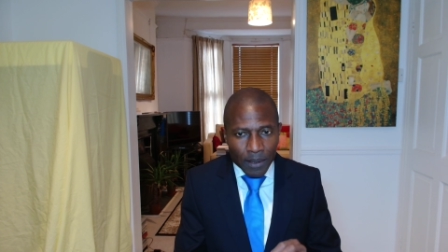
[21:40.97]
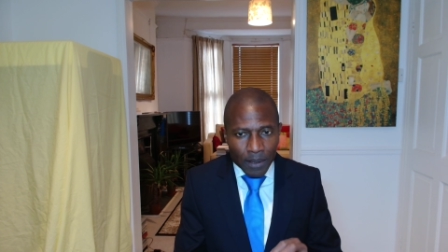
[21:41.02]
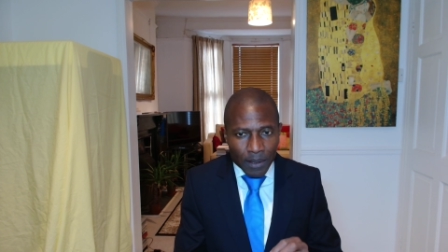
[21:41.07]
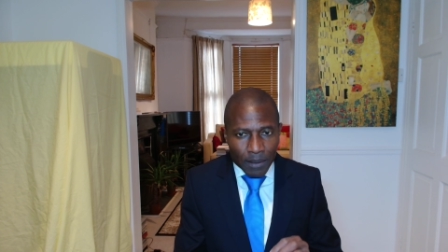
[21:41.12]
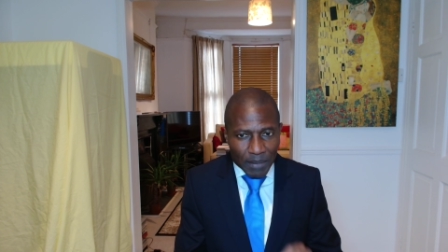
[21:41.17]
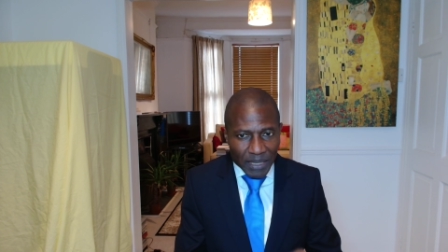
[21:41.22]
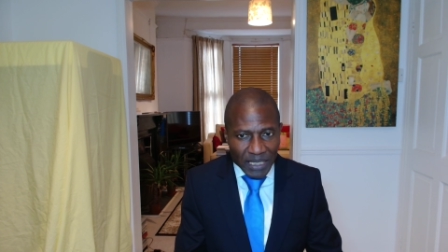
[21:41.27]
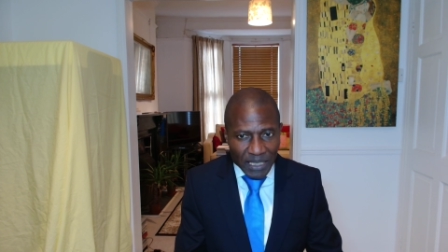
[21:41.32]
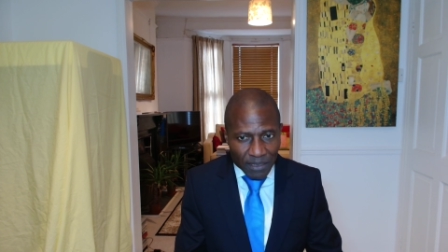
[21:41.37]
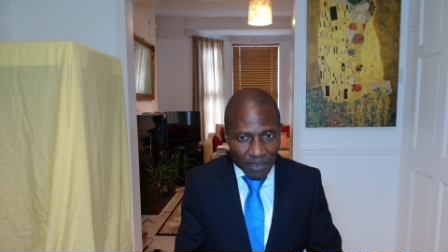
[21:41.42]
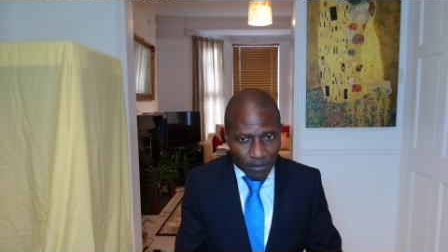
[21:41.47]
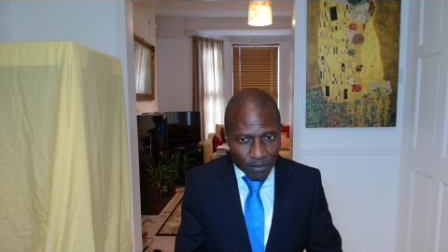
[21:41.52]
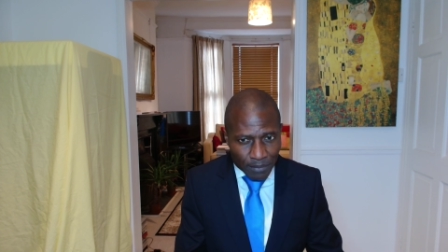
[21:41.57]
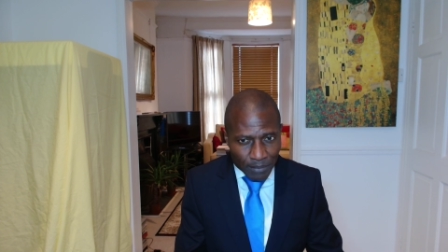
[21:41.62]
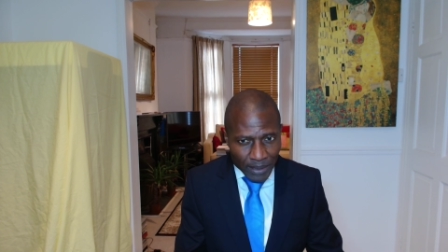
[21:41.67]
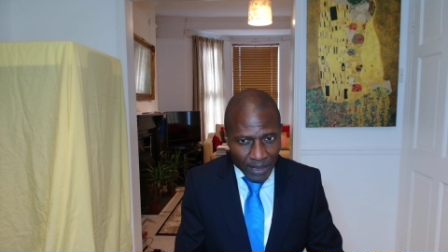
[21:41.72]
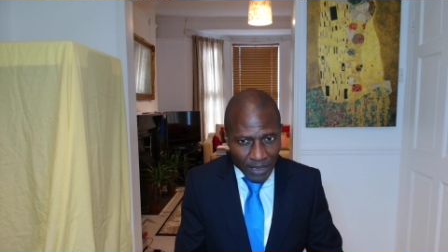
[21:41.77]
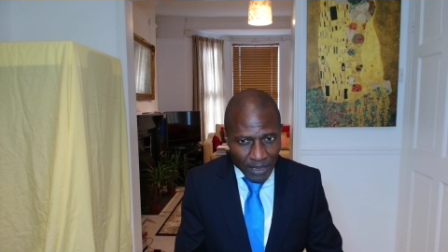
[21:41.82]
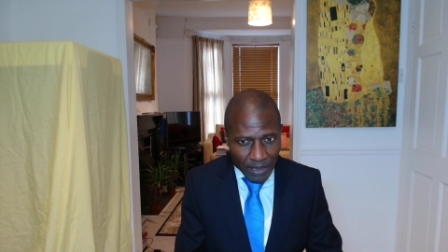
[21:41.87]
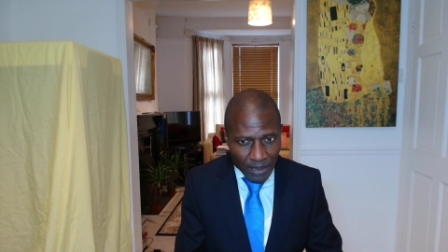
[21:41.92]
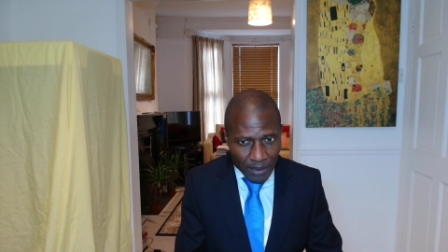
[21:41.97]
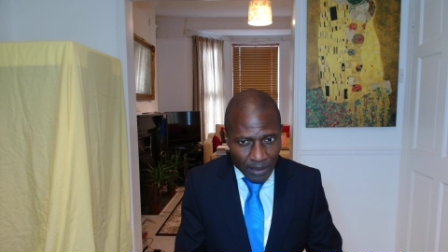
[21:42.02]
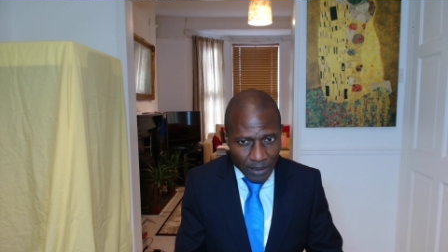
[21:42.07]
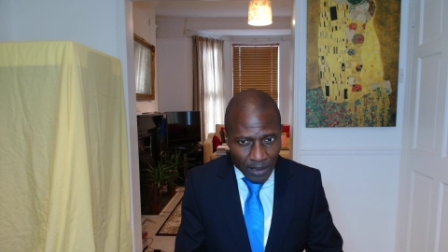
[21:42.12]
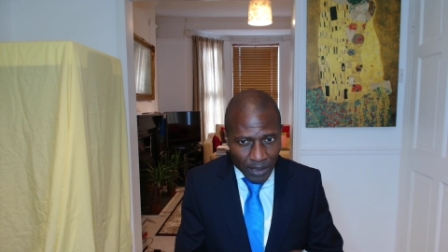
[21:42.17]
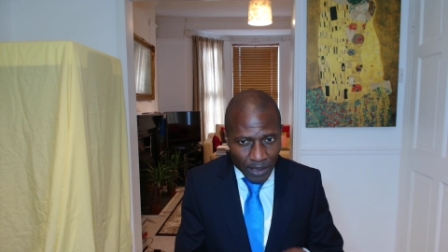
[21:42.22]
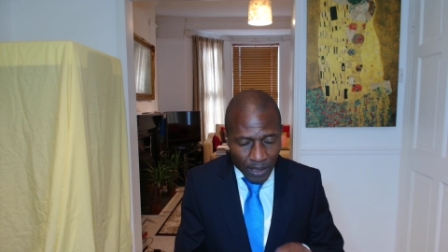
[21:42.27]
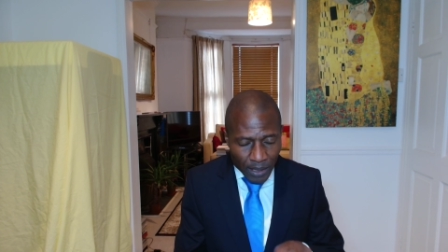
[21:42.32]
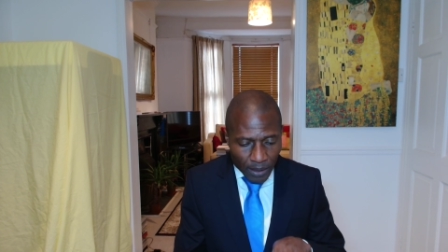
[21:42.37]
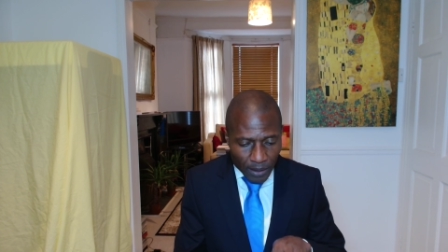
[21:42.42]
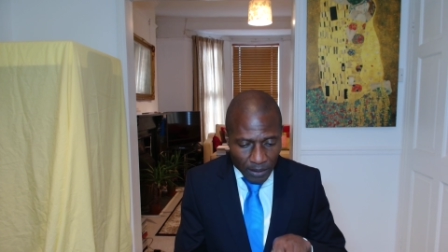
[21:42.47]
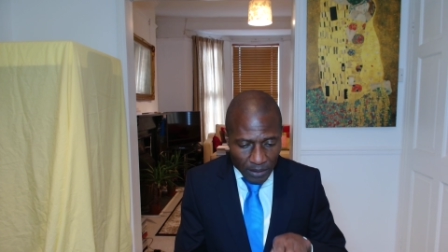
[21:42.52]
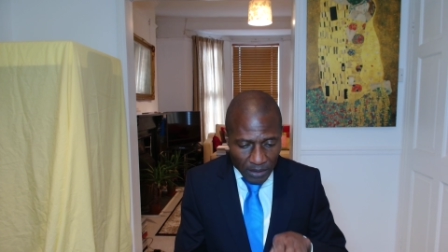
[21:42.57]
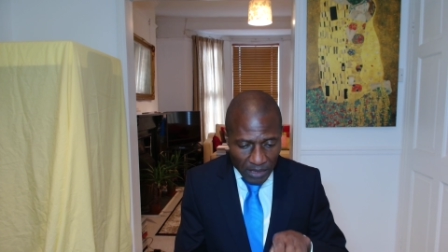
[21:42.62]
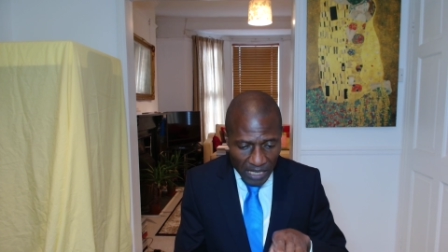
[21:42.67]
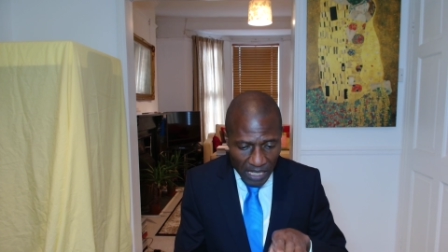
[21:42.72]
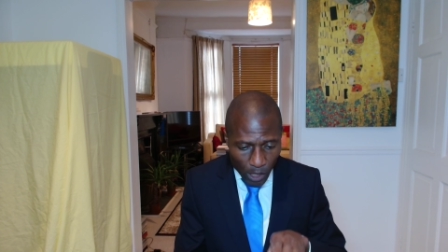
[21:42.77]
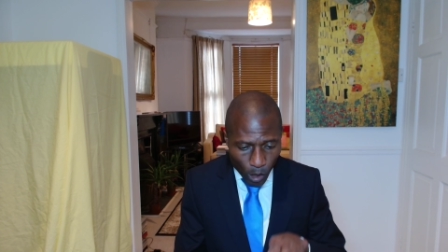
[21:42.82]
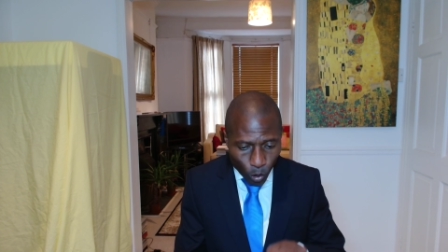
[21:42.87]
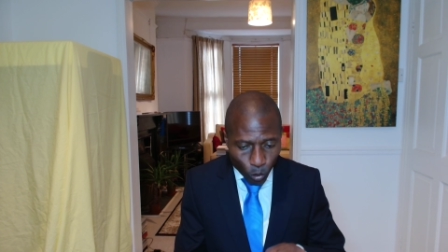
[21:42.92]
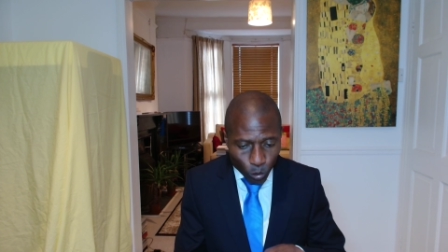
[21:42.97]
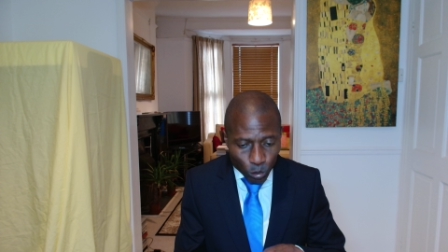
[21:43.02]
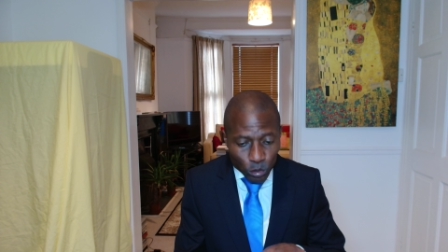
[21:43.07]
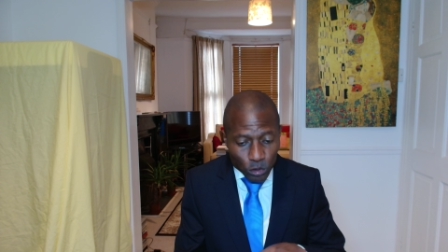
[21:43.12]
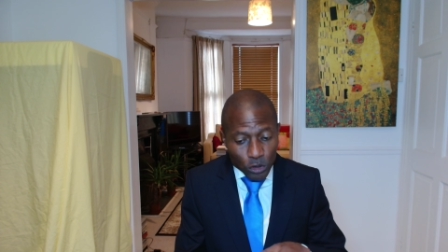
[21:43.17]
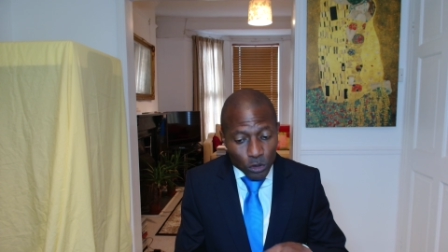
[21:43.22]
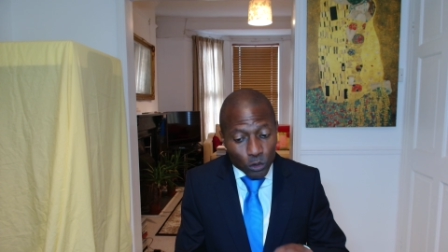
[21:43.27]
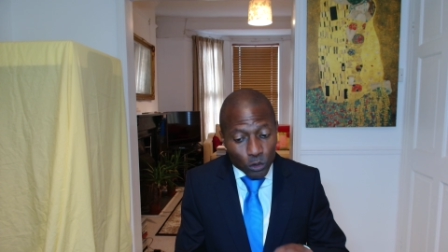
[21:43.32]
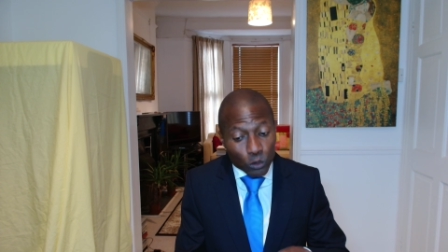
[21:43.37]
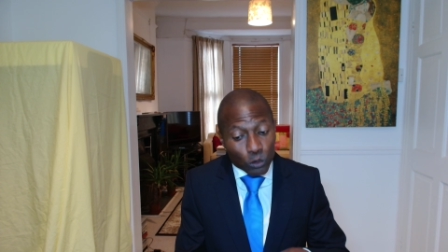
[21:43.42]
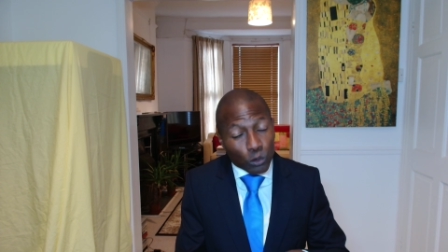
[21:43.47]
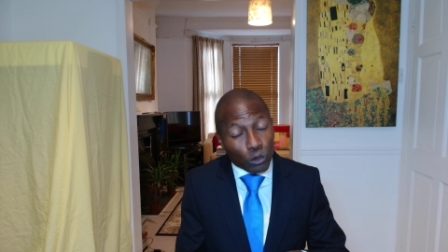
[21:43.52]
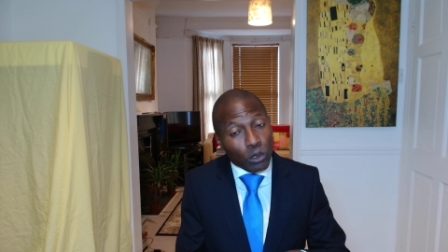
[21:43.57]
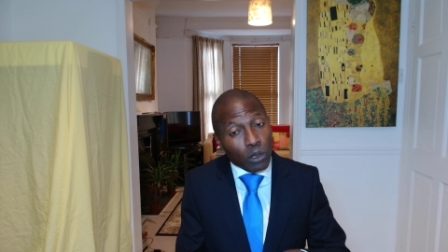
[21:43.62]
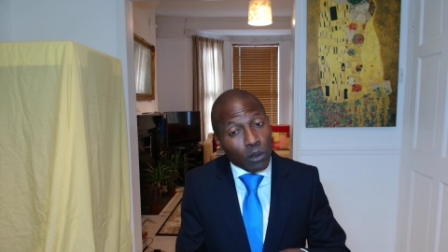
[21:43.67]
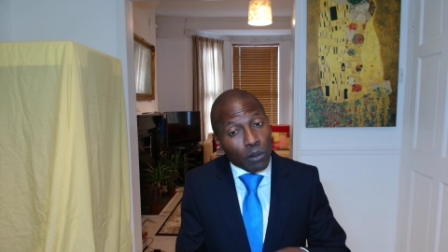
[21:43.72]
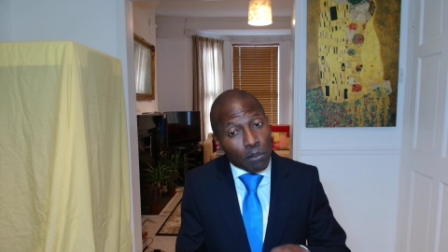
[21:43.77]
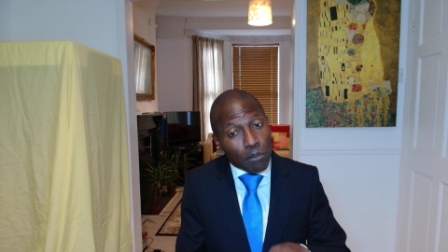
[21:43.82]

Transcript: Misinformation is the old-school